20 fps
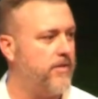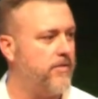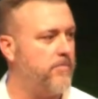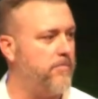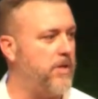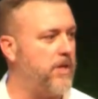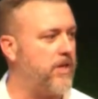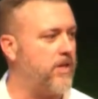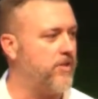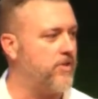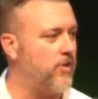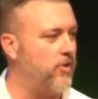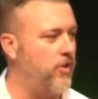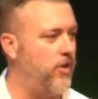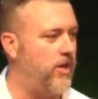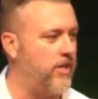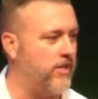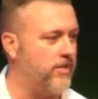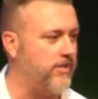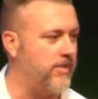Because a
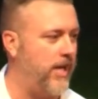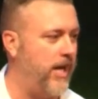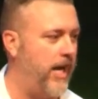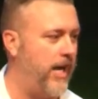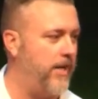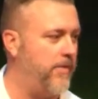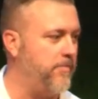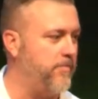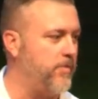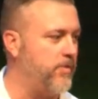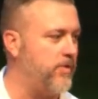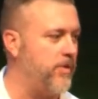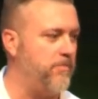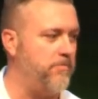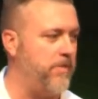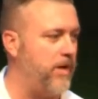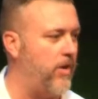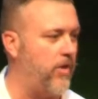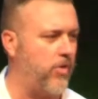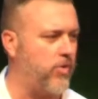lot of times, the
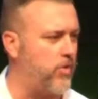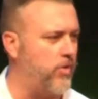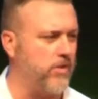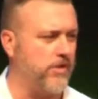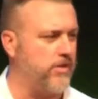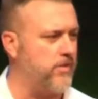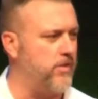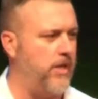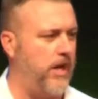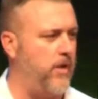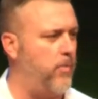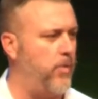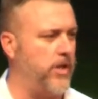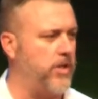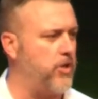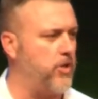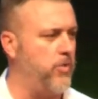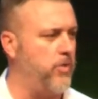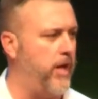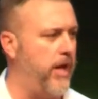miracle is not
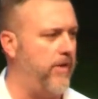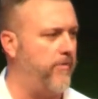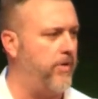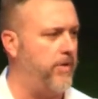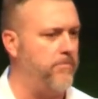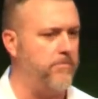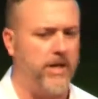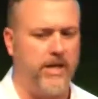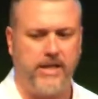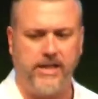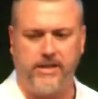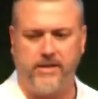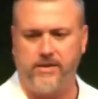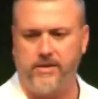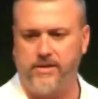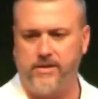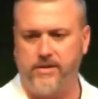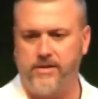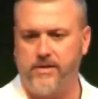what you have in mind.